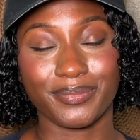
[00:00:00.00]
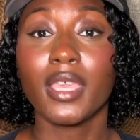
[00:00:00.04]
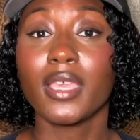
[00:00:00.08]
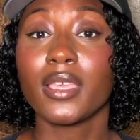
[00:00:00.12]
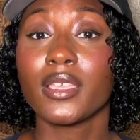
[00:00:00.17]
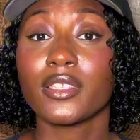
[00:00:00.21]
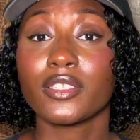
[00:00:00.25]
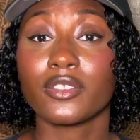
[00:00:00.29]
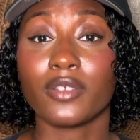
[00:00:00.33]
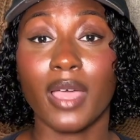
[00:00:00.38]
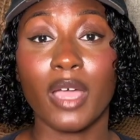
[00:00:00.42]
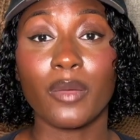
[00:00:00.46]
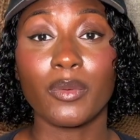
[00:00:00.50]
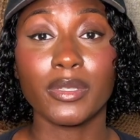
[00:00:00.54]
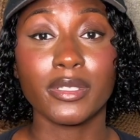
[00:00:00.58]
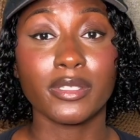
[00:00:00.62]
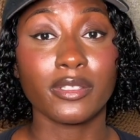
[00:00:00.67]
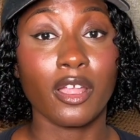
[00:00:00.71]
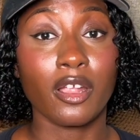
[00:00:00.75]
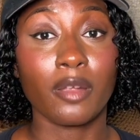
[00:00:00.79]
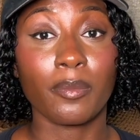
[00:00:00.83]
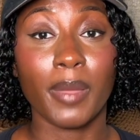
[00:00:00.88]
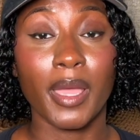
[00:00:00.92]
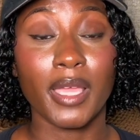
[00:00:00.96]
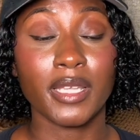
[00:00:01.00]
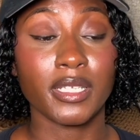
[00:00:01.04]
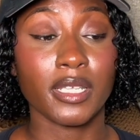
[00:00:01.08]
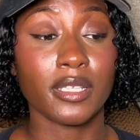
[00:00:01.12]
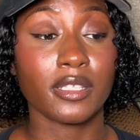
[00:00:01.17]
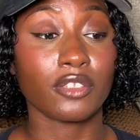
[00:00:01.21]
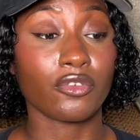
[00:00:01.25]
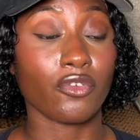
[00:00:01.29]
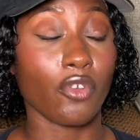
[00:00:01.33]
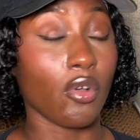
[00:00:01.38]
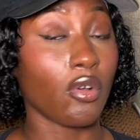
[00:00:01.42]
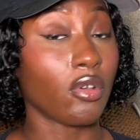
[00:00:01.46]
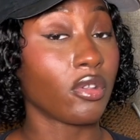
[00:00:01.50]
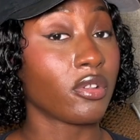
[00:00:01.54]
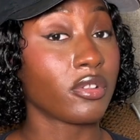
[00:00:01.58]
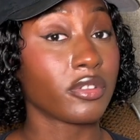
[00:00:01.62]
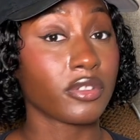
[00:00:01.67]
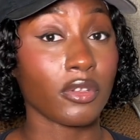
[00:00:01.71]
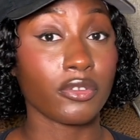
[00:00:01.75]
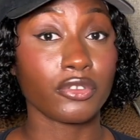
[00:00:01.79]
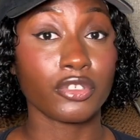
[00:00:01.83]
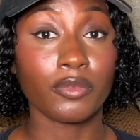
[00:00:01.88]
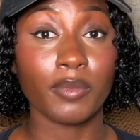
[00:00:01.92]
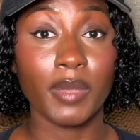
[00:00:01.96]
So I will start by just scrolling on
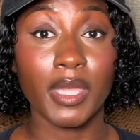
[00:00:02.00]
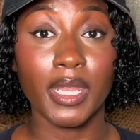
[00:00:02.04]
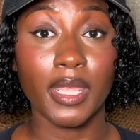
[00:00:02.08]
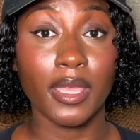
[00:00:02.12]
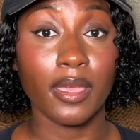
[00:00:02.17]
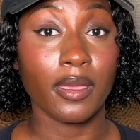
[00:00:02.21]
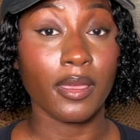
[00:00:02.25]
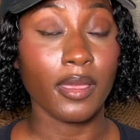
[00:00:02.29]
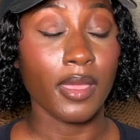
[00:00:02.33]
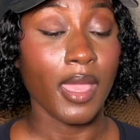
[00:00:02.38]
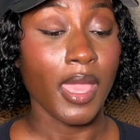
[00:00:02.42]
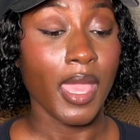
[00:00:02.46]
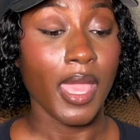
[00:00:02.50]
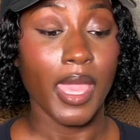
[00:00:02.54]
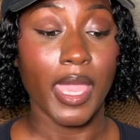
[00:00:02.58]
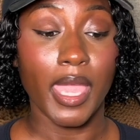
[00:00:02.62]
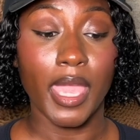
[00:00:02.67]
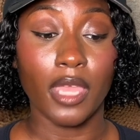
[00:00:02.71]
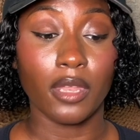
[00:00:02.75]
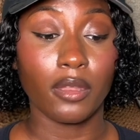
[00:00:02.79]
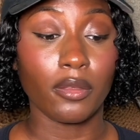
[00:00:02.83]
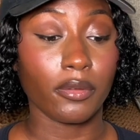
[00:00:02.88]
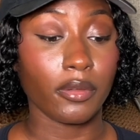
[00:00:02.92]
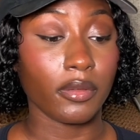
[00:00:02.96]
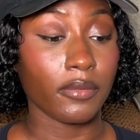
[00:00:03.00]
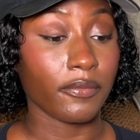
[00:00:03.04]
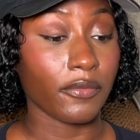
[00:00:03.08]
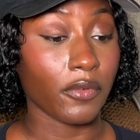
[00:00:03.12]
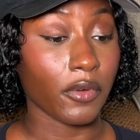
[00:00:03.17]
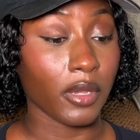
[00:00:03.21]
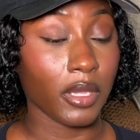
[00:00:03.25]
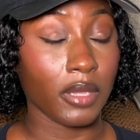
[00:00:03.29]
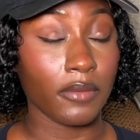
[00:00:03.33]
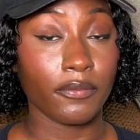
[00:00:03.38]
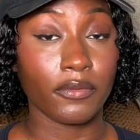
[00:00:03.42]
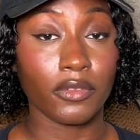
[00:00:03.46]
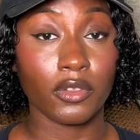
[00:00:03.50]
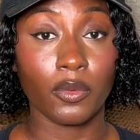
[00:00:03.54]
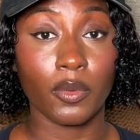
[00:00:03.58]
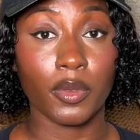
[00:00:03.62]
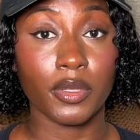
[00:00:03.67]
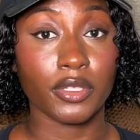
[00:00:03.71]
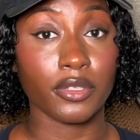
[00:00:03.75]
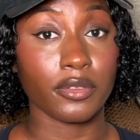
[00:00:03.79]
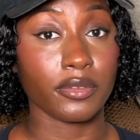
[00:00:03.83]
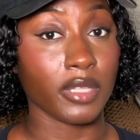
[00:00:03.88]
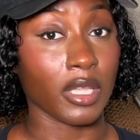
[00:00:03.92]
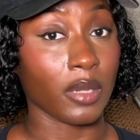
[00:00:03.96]
social media and looking for
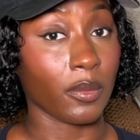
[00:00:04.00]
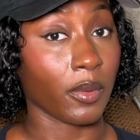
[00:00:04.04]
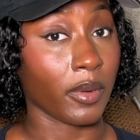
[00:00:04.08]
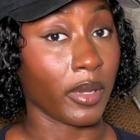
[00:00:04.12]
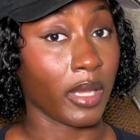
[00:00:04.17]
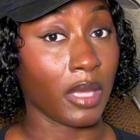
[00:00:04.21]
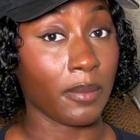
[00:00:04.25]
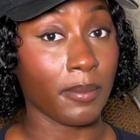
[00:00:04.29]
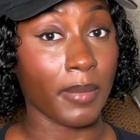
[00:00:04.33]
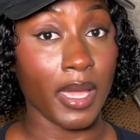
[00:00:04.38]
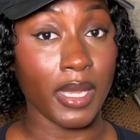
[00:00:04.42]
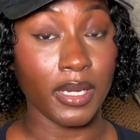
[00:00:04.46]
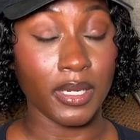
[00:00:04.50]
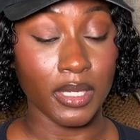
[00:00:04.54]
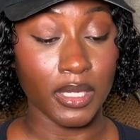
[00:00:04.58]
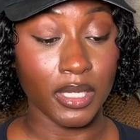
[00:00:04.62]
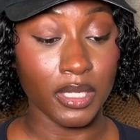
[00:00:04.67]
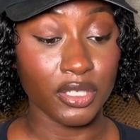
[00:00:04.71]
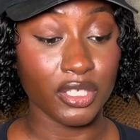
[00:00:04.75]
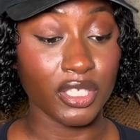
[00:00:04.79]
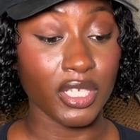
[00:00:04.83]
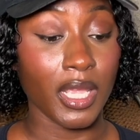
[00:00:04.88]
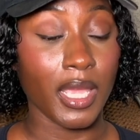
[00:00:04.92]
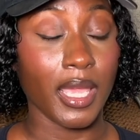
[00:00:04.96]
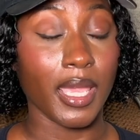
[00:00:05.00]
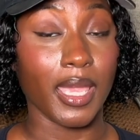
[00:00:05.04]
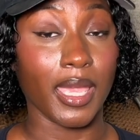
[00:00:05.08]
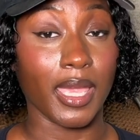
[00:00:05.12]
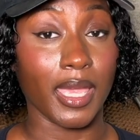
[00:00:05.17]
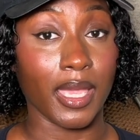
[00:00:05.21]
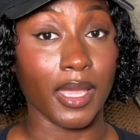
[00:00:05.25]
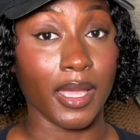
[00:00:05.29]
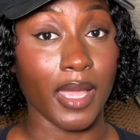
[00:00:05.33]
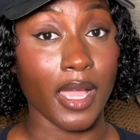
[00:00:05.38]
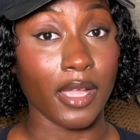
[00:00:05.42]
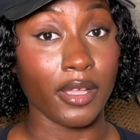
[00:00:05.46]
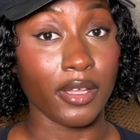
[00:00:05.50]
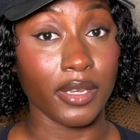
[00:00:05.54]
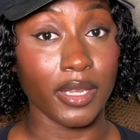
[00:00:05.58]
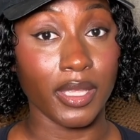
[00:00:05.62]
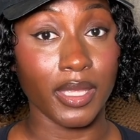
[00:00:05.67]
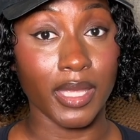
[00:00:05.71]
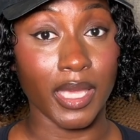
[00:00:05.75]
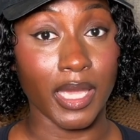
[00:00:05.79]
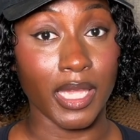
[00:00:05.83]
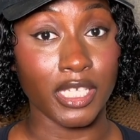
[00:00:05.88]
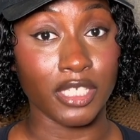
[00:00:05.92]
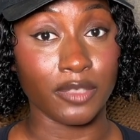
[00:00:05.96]
influencers that were in my niche and got good
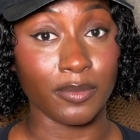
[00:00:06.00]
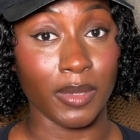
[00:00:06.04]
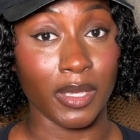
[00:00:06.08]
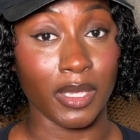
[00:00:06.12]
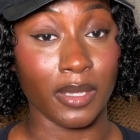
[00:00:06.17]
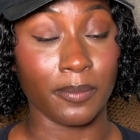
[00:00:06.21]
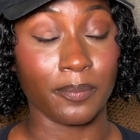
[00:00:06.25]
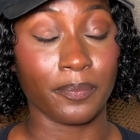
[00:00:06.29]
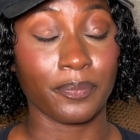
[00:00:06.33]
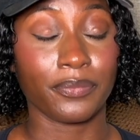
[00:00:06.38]
engagement.